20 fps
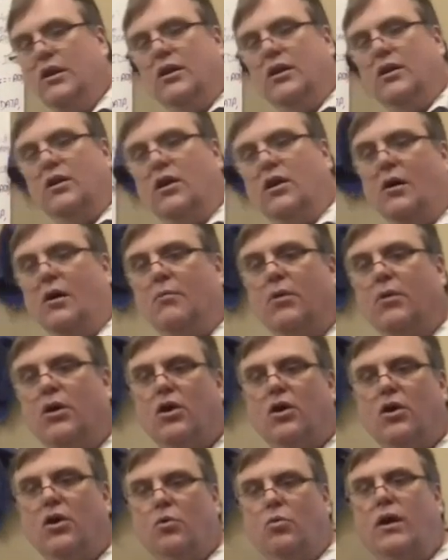Um,
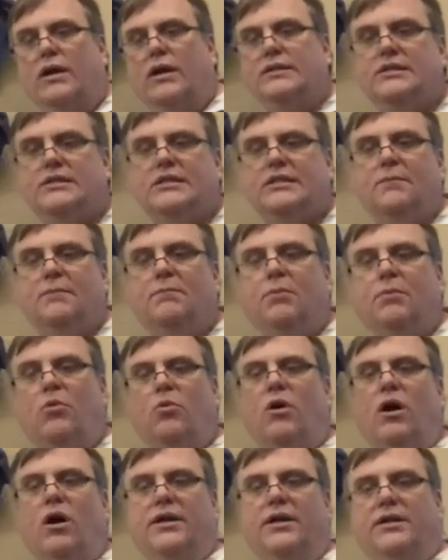one simple
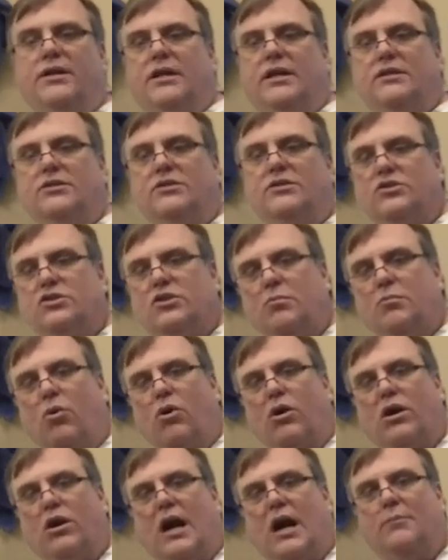one, then some more
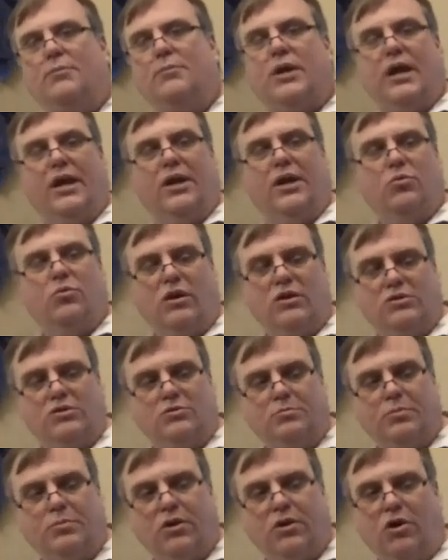complicated ones, but
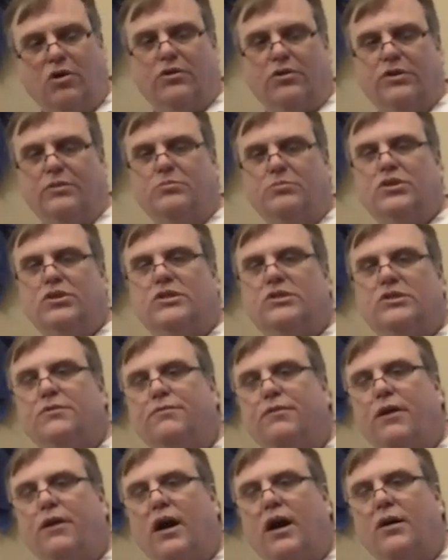all of them
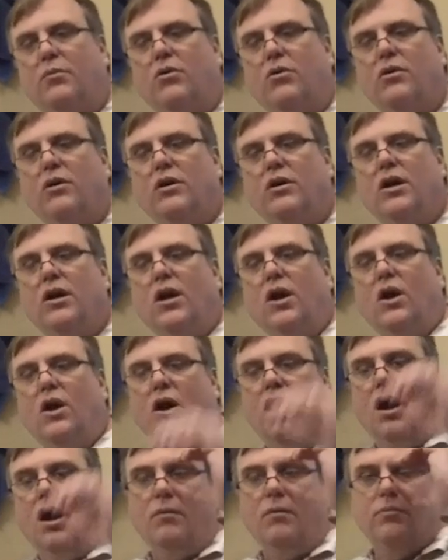justifiable.
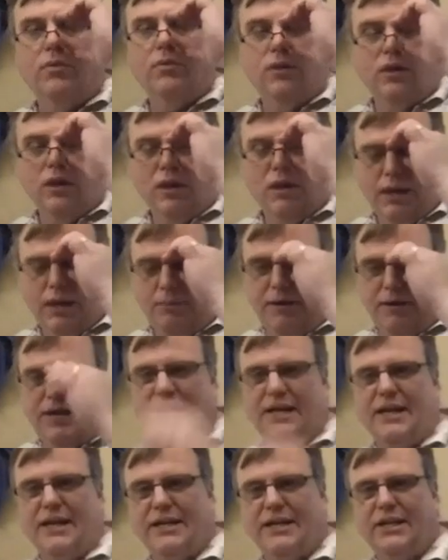Anybody got an
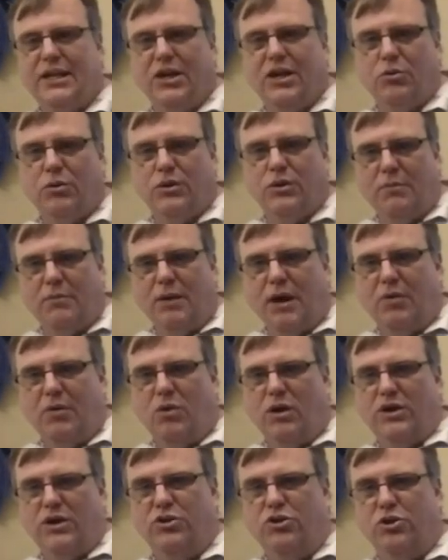idea what they might want to
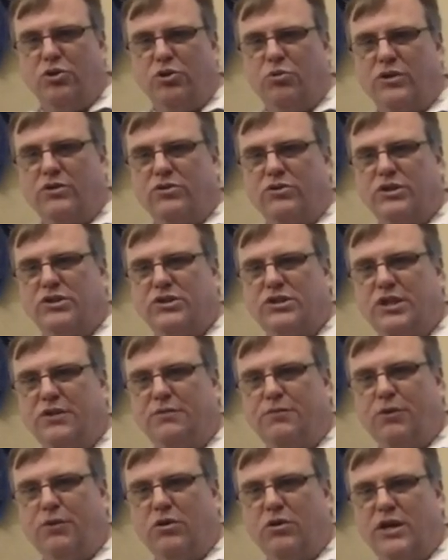do under this
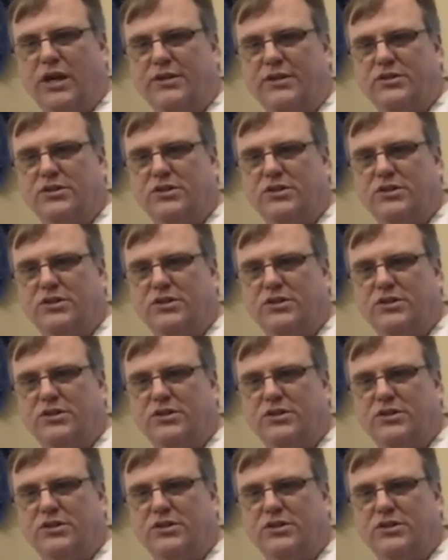default case?